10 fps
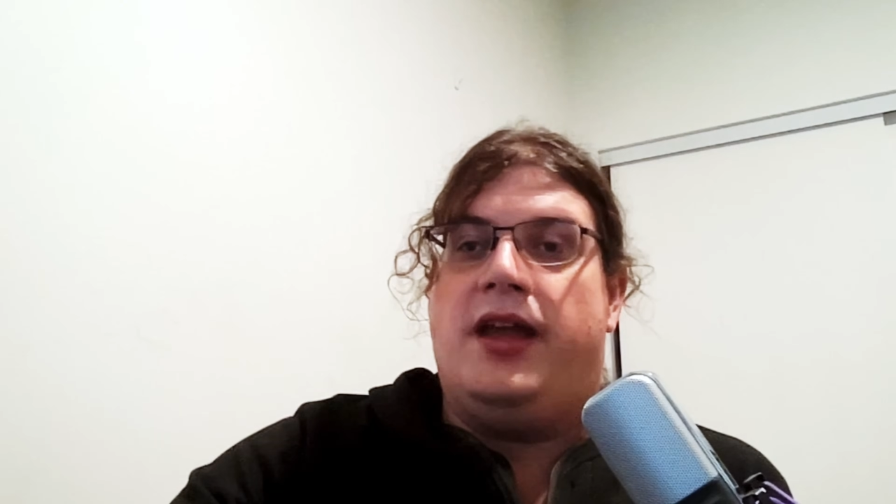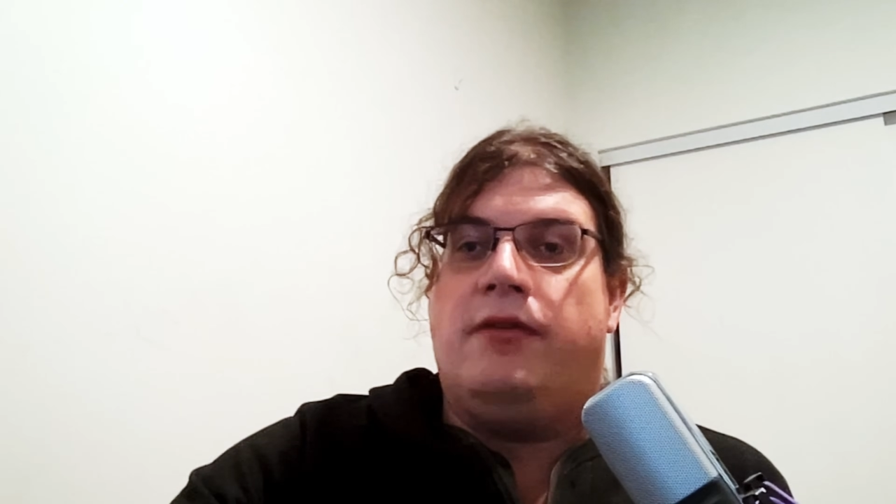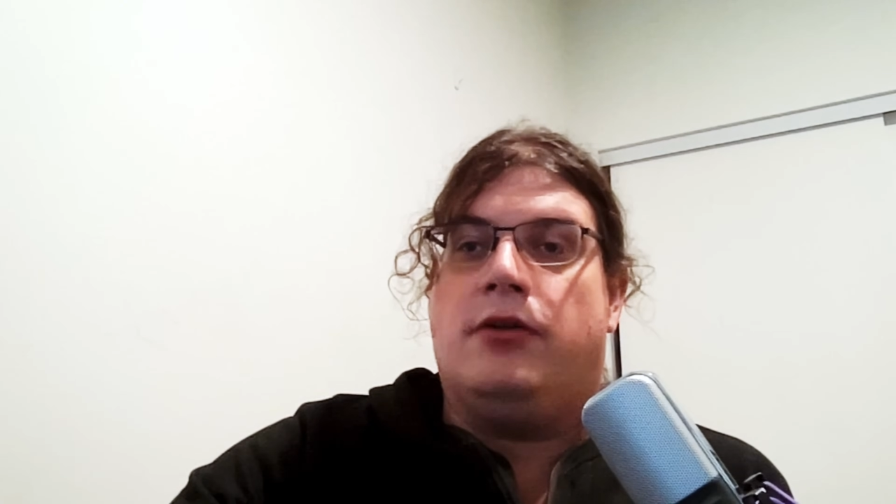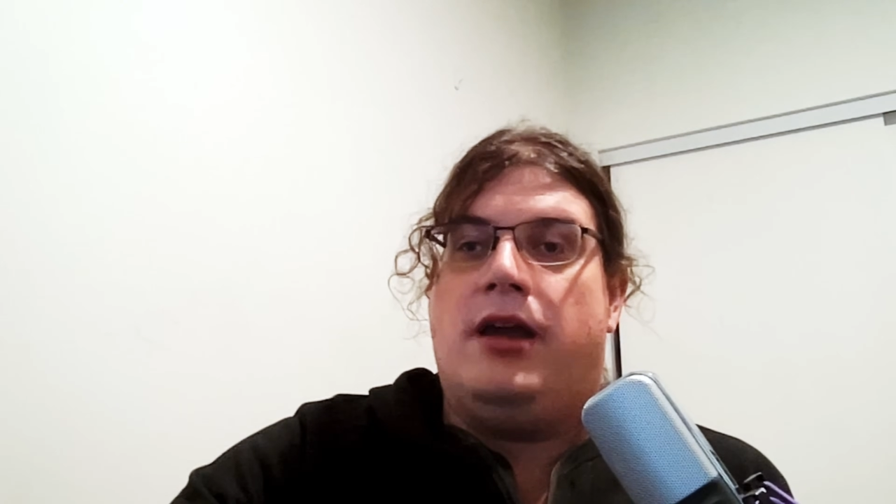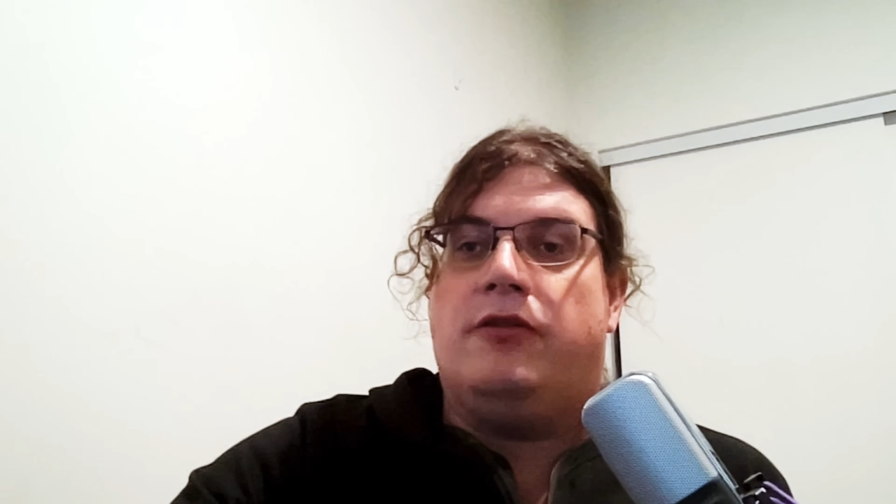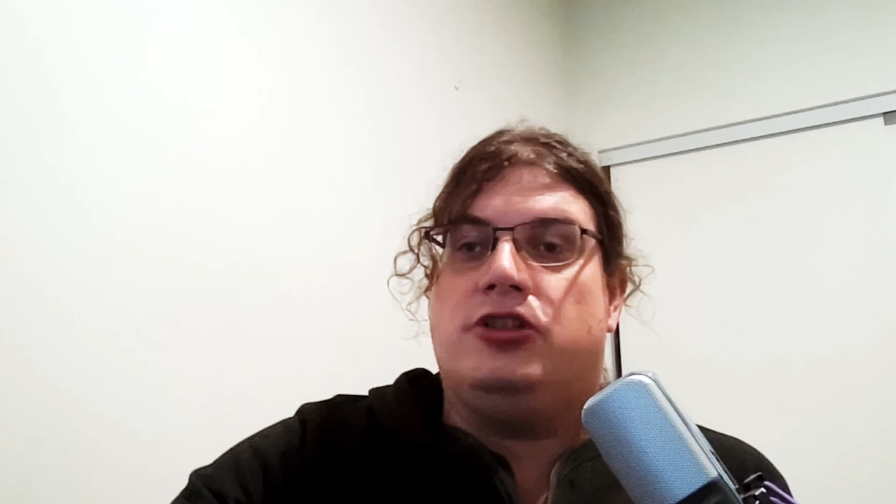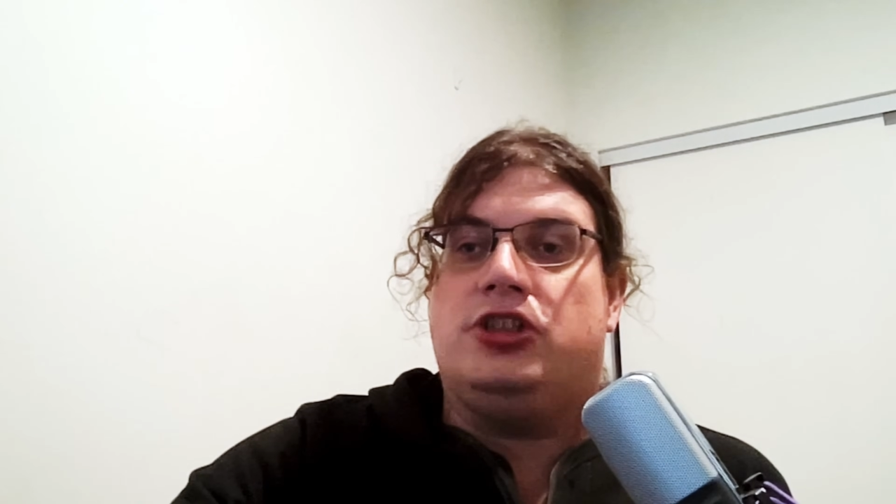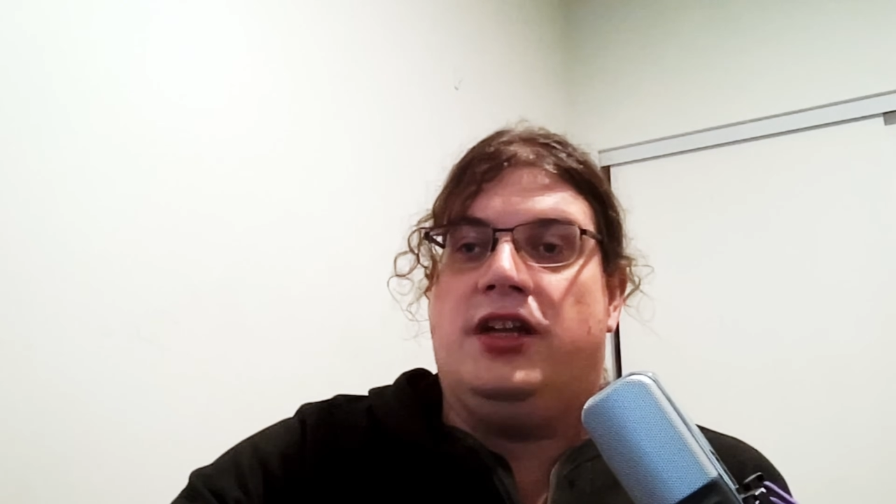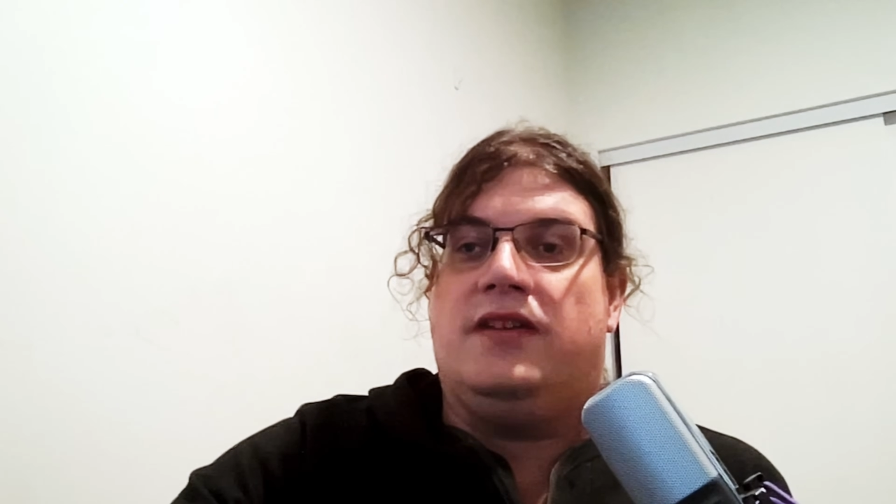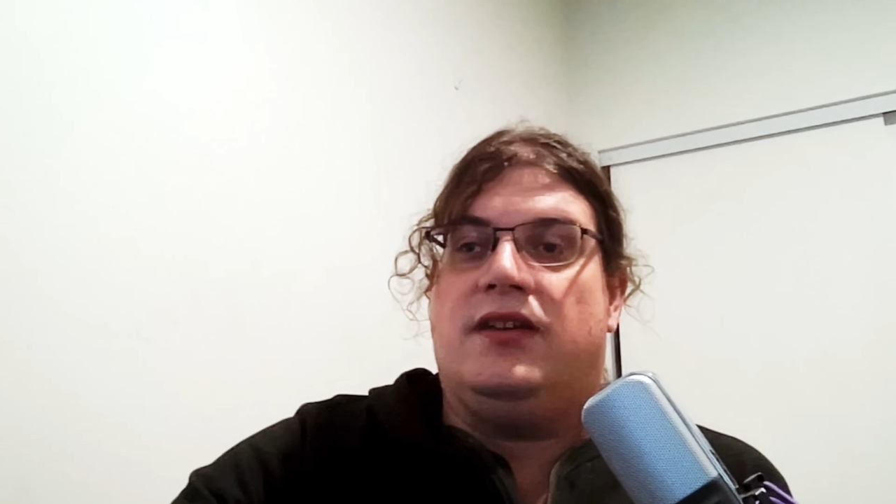ever have a
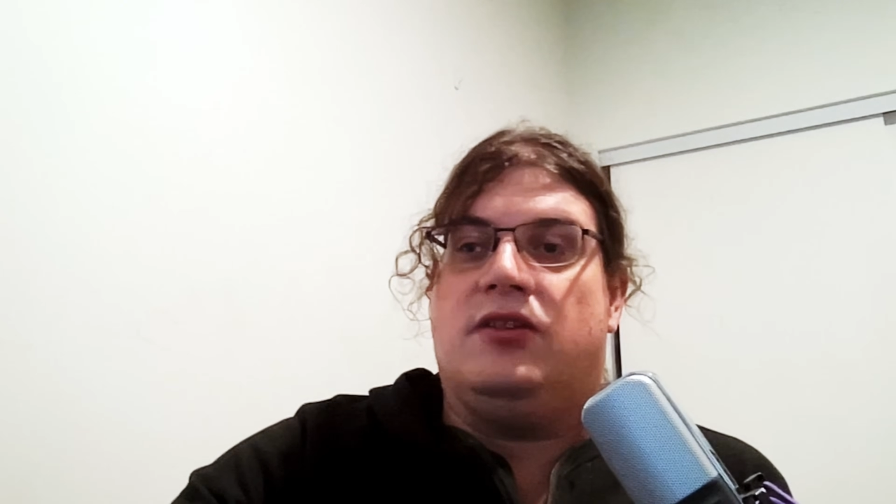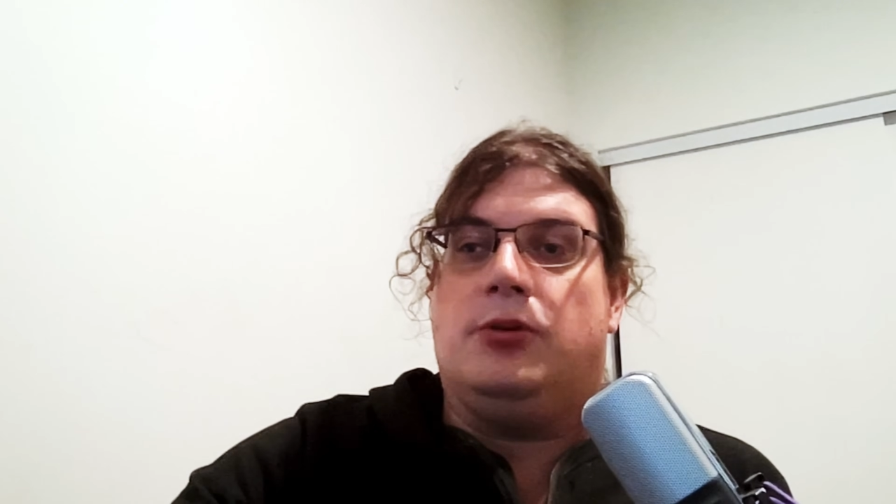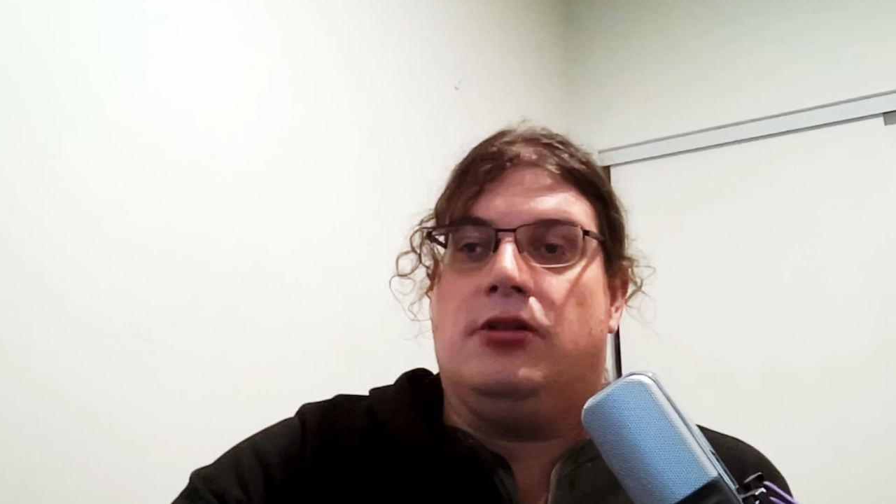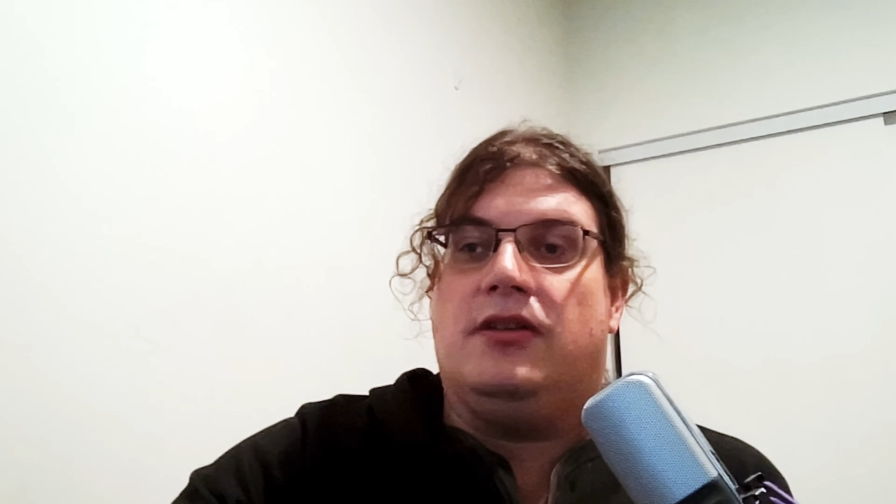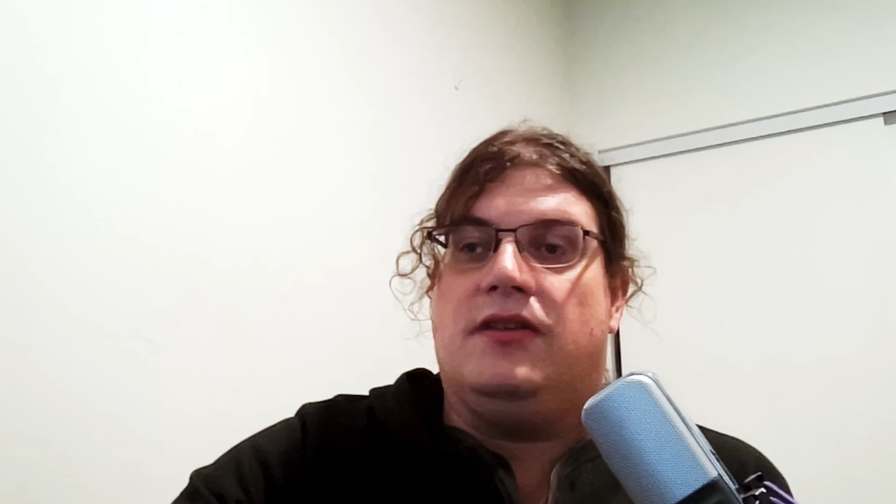chance to experience